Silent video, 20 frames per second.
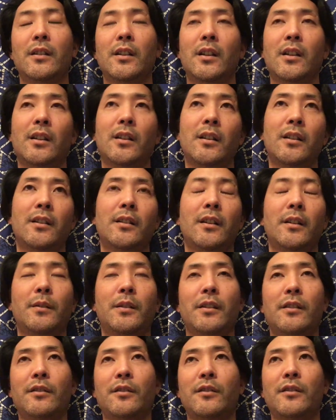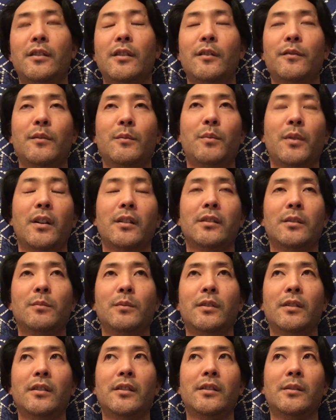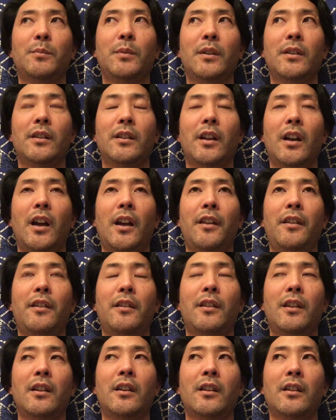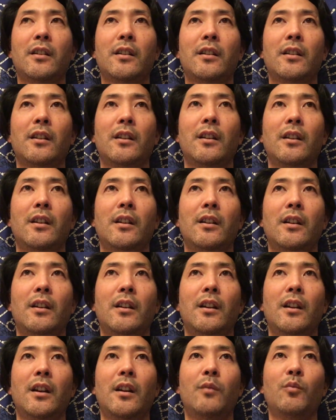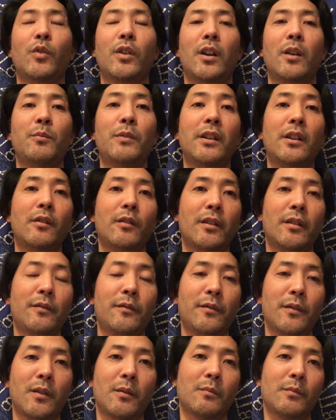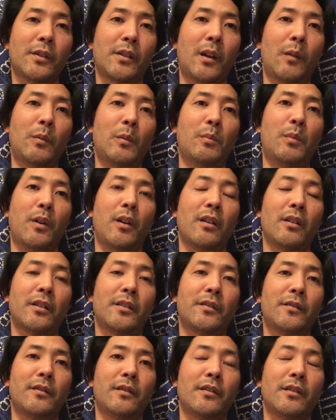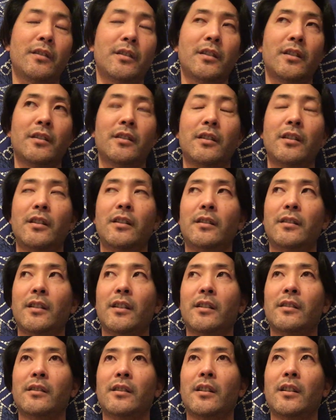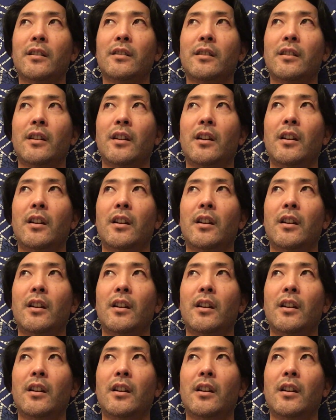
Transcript: uh, I guess there's different possibilities, but I think, and what I'm hearing from Simon Parkes, for instance, he says that